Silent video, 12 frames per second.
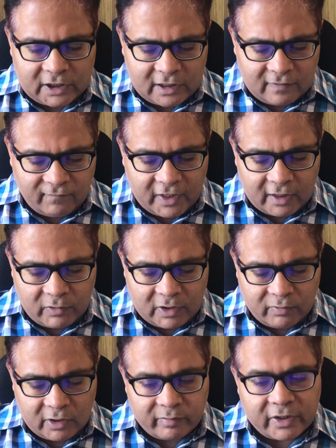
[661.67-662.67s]
And in fact,
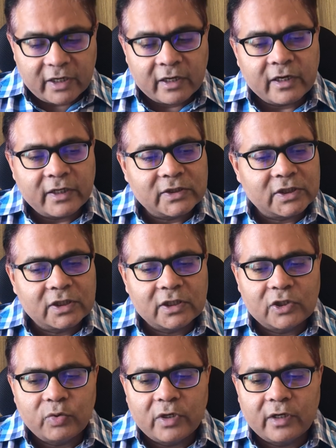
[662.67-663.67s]
people may consider
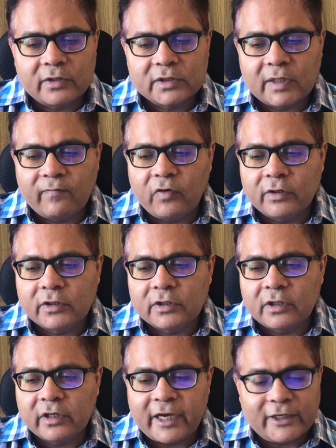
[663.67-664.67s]
you are somewhat
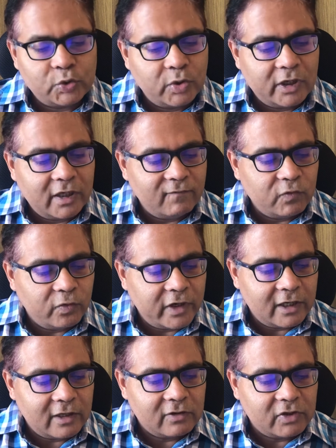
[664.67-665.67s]
casual if you
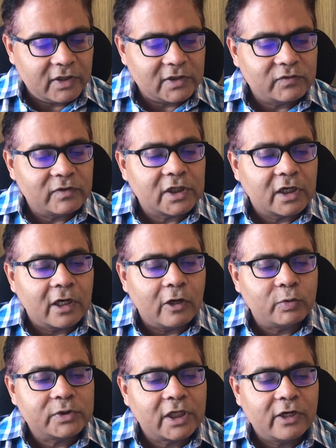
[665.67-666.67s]
write things which are
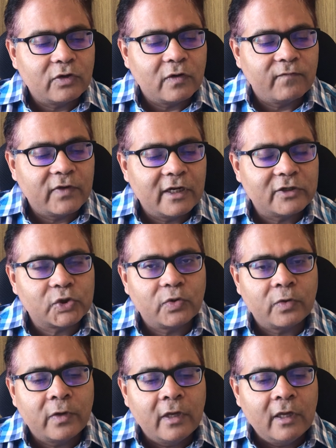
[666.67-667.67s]
outside your field.
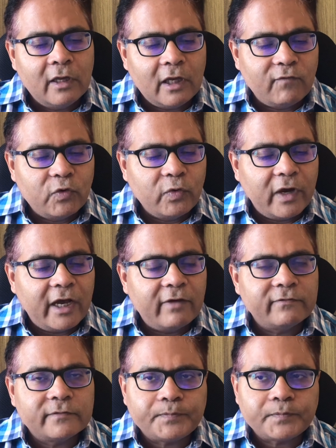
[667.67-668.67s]
So if you
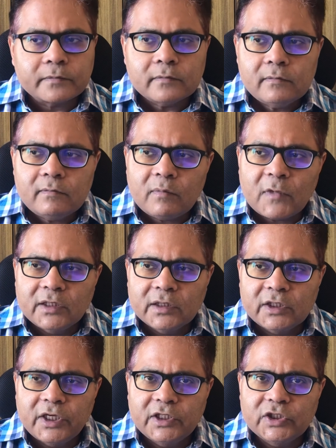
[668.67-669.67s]
have
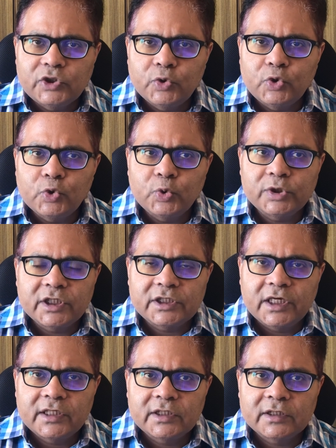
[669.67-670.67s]
things you do such
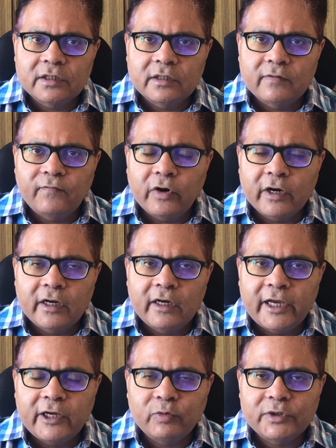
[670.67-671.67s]
as foreign
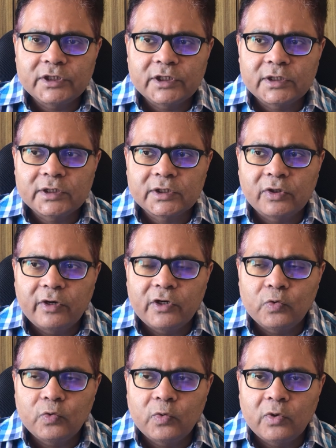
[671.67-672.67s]
languages, or
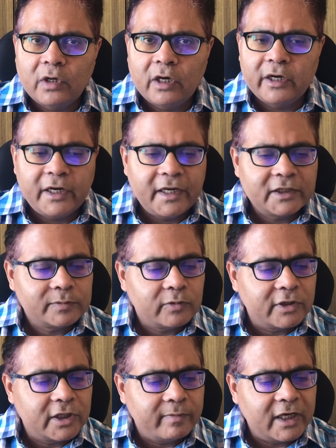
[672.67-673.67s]
you are an
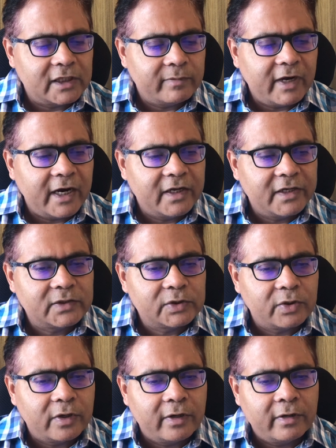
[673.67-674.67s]
expert in mathematics,
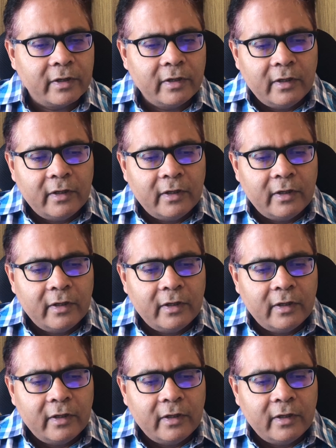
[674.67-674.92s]
or